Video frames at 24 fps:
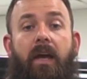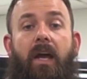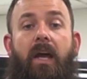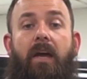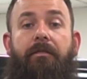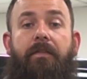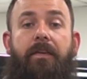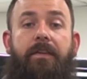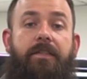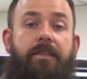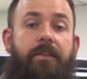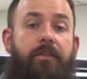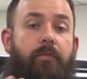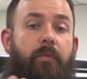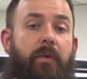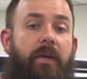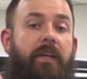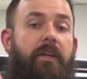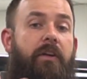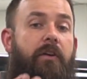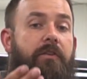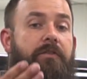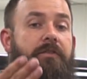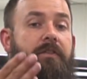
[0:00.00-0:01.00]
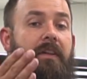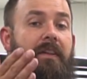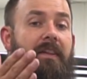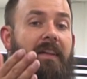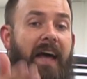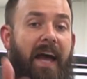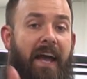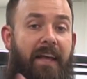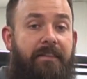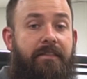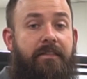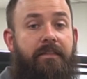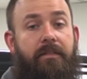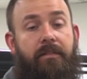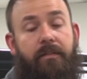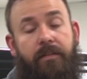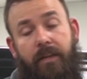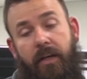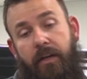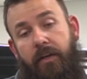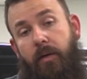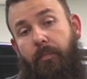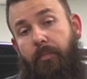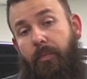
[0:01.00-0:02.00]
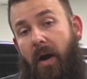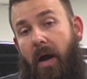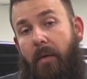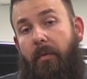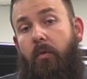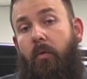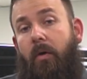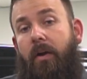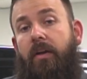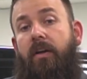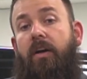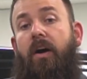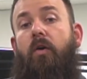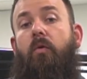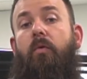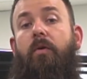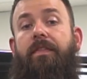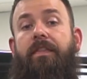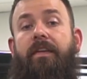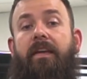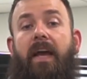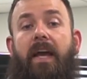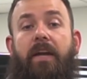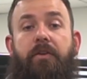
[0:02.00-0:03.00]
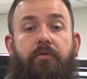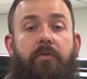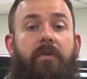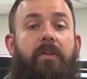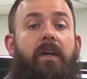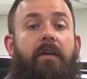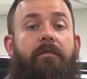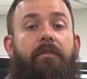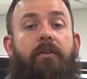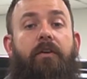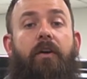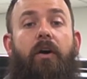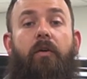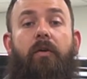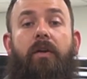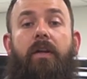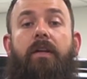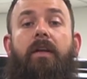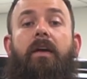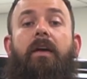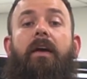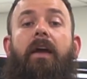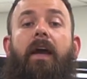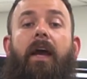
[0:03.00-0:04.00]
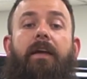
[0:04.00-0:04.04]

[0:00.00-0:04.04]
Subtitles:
If it's 3 years or less, then you probably want to go with an entry level coating